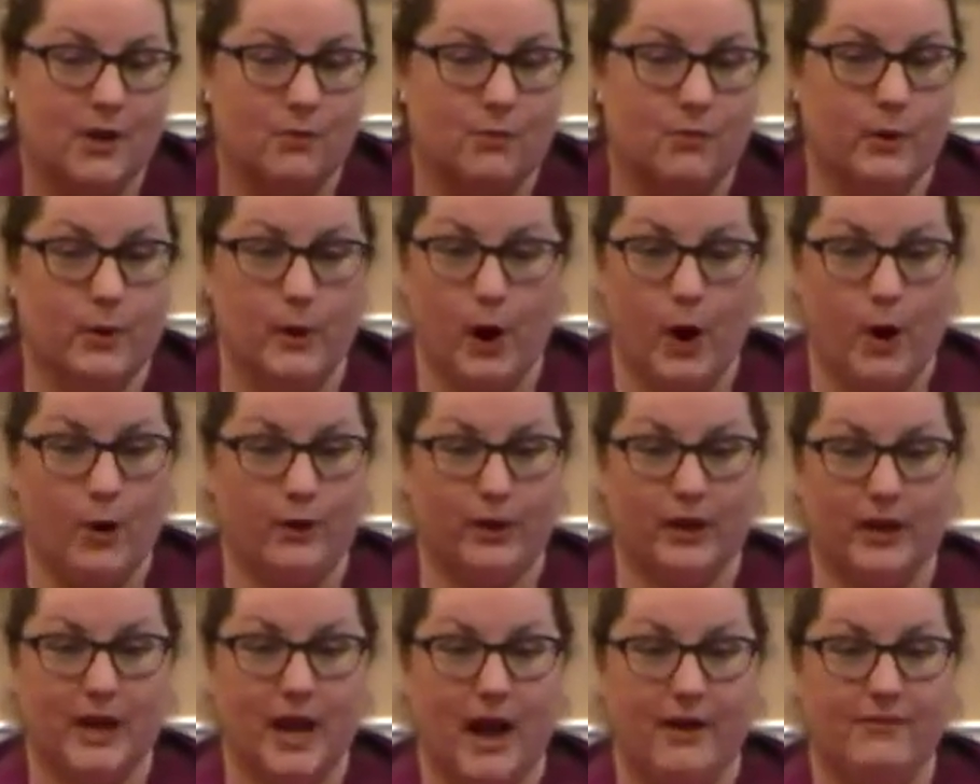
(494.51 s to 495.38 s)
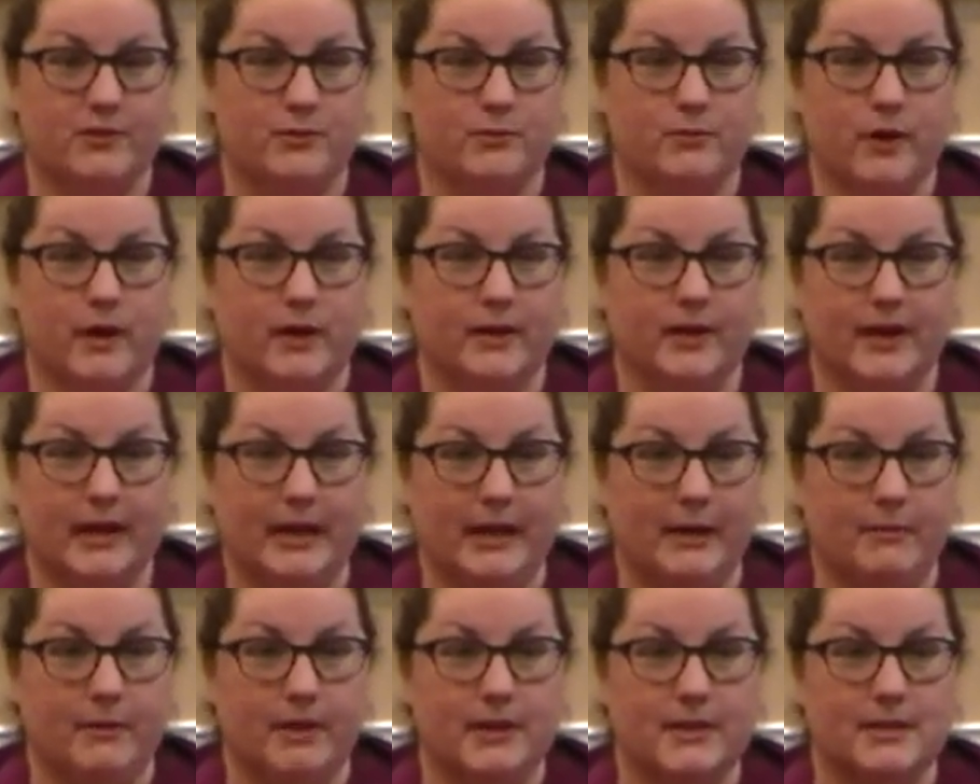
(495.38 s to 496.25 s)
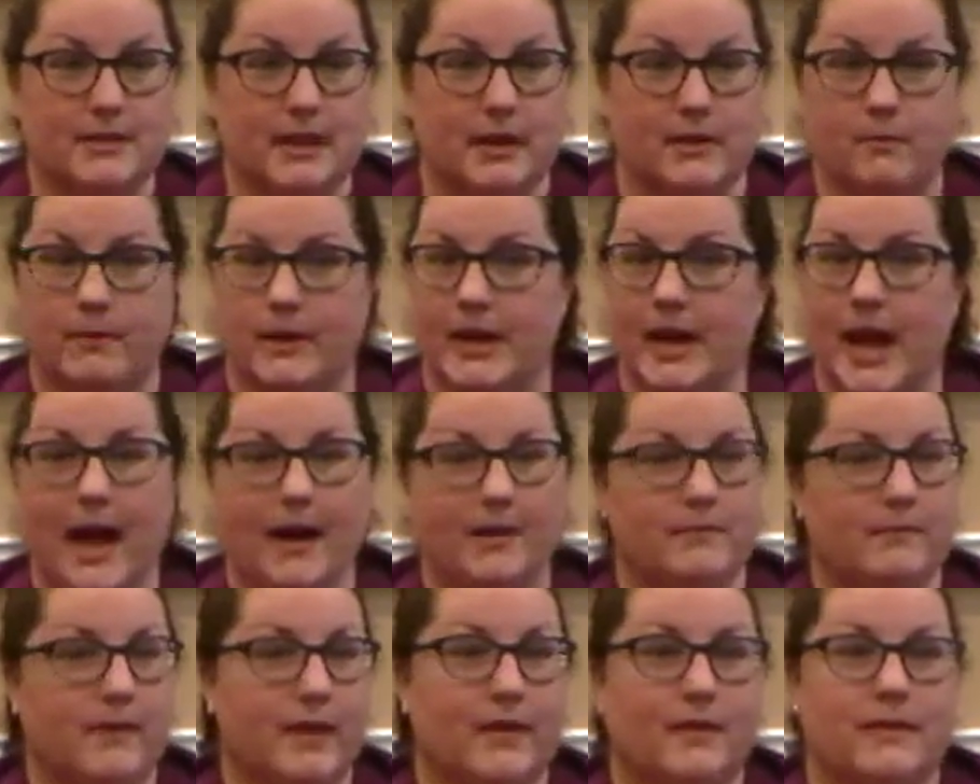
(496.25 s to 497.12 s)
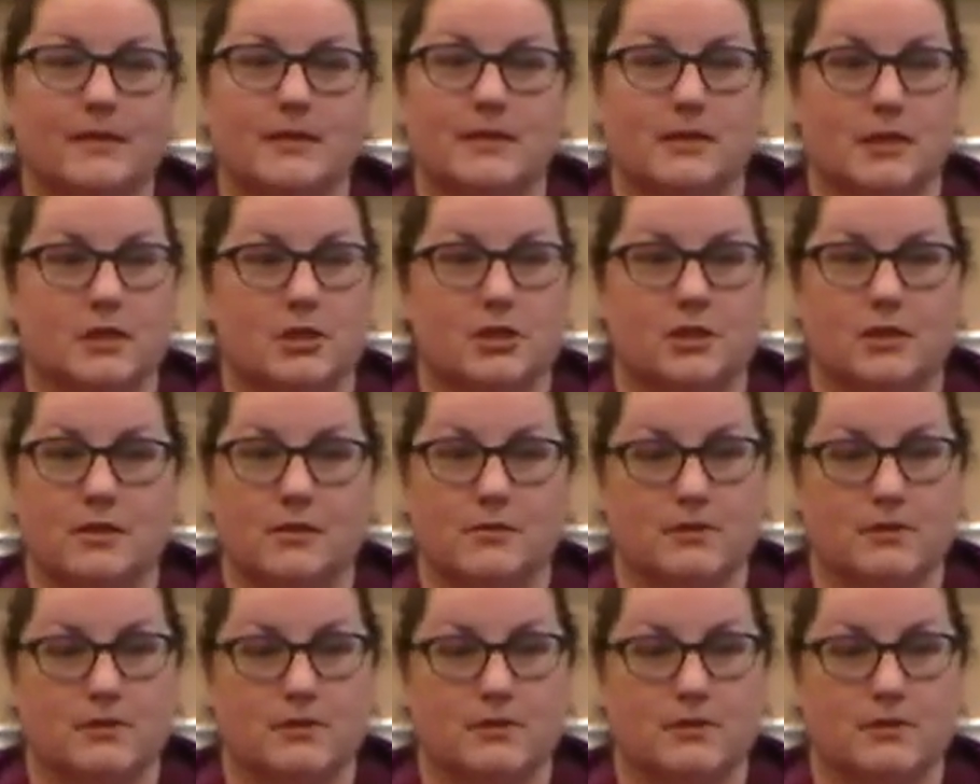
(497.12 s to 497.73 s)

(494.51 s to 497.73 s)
we were all gonna have to run anyways, I went ahead and made the decision.